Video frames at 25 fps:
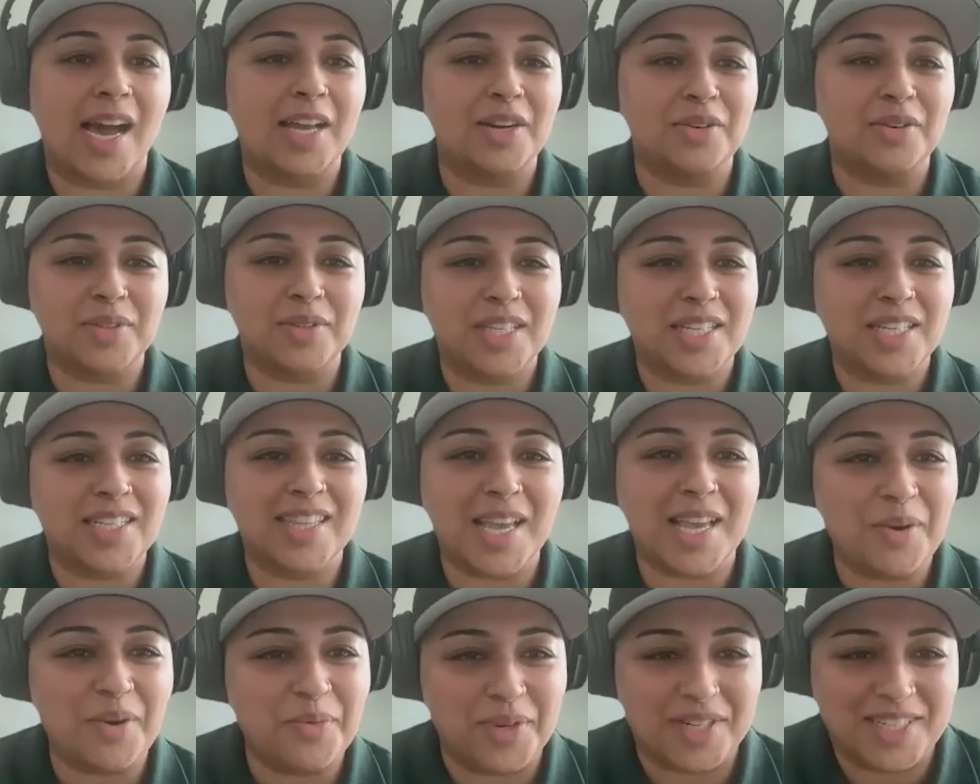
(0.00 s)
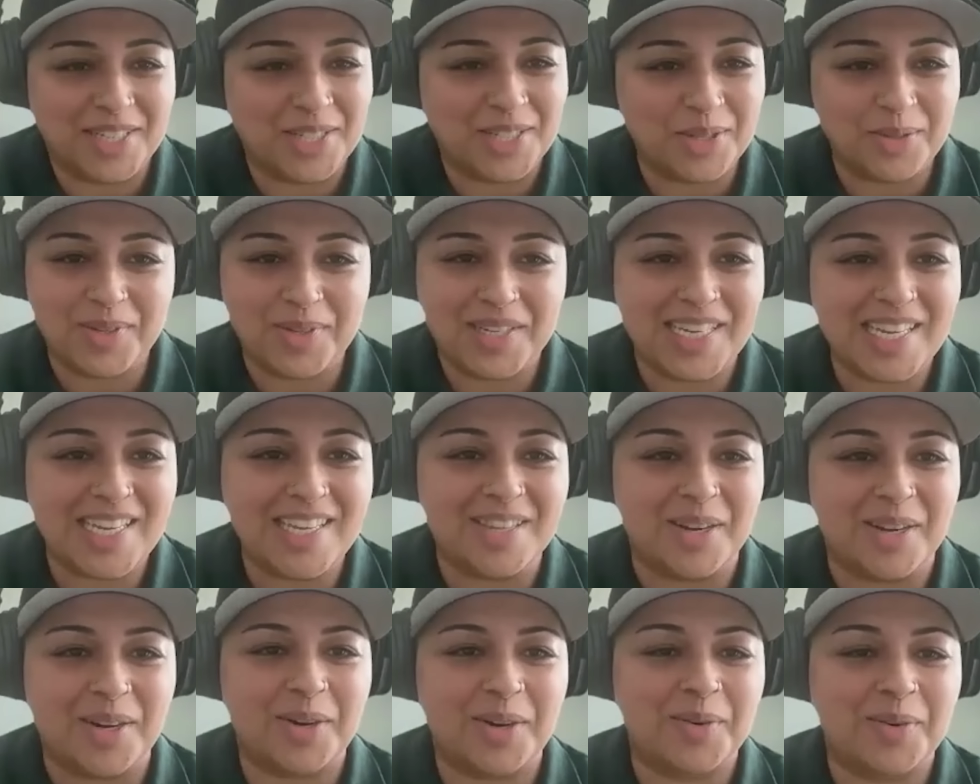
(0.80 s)
I don't think they want to do it
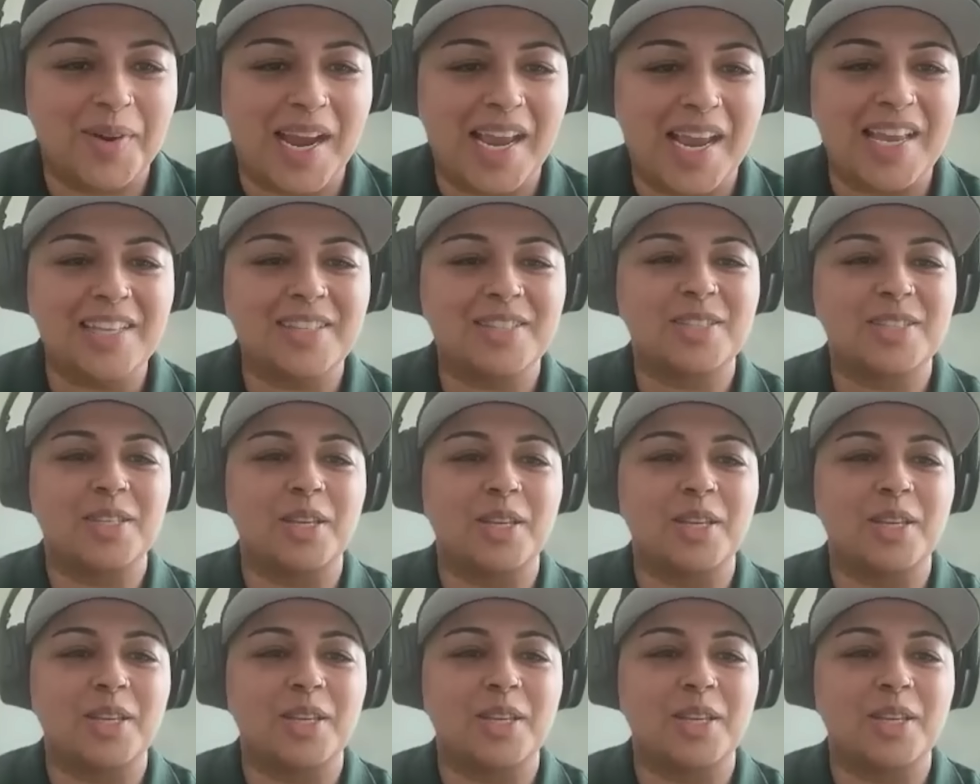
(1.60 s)
either, right?